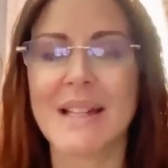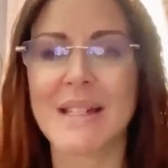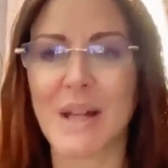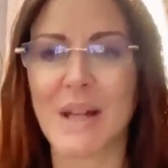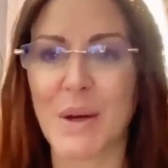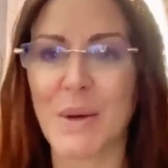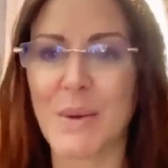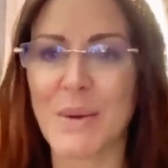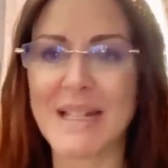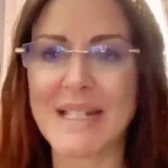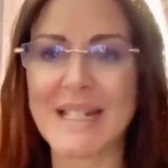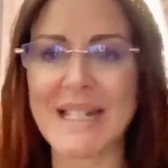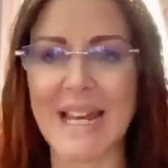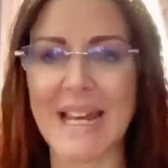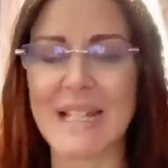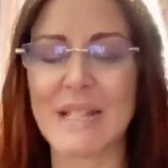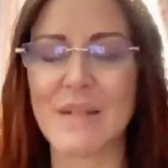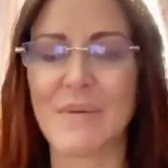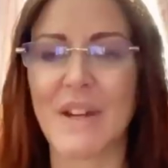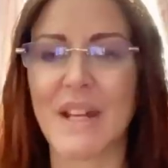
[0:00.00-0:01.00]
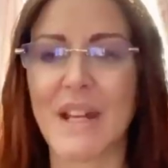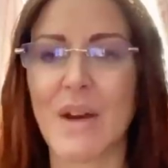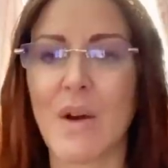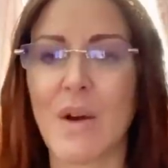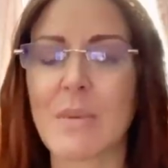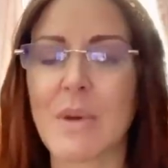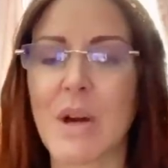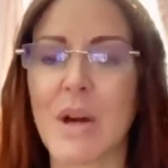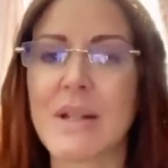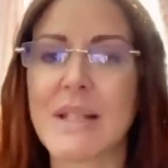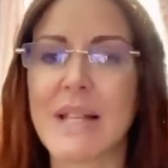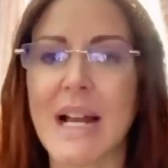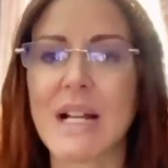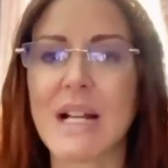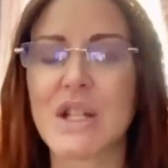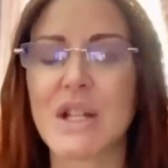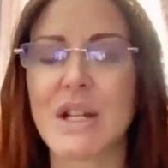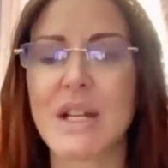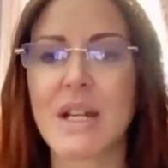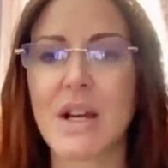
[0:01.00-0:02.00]
So in today's video, I'm going to
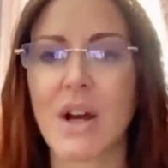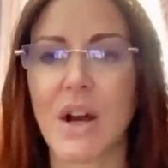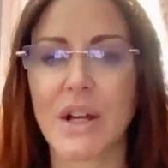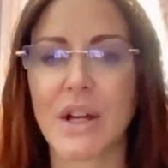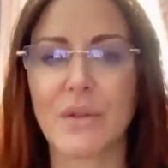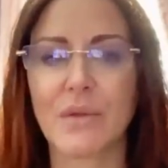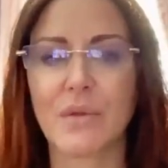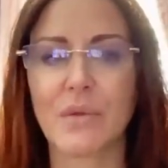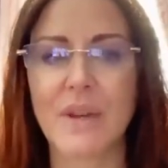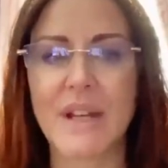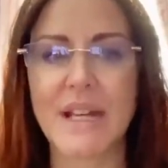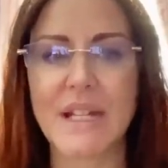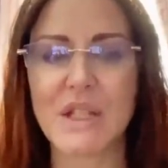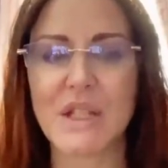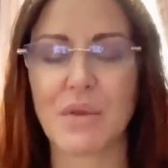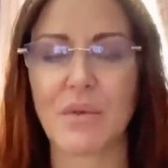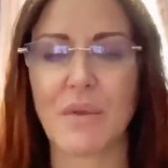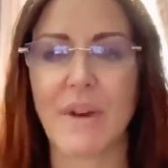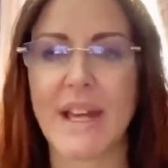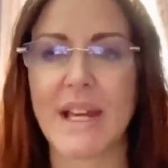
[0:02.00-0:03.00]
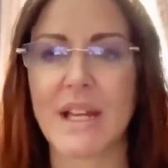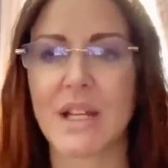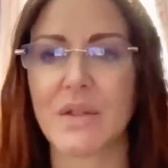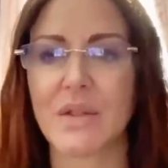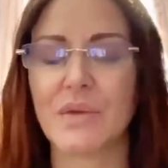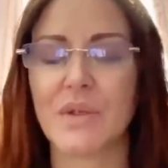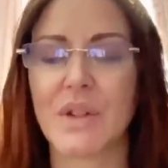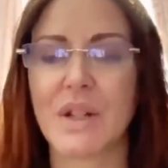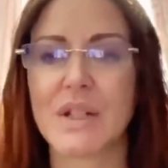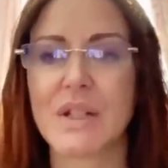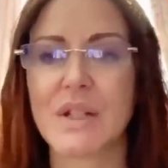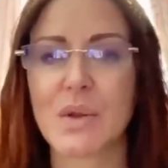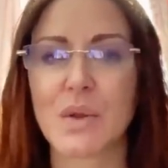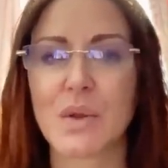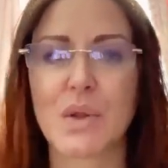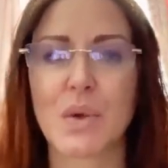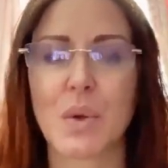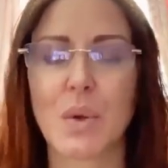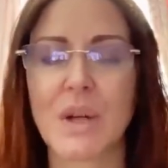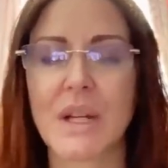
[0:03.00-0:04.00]
actually kind of reiterate and sort
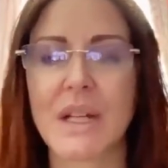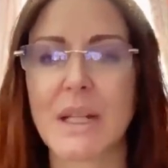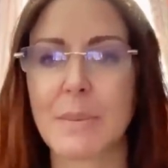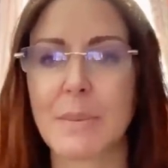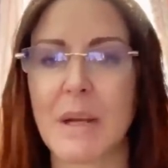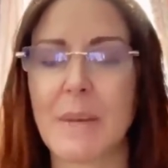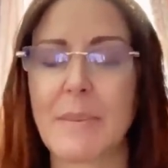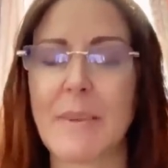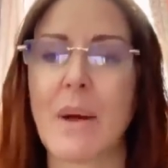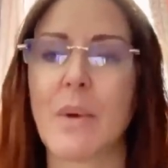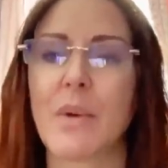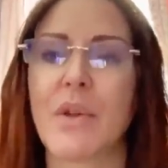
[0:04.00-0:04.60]
of talk a little bit about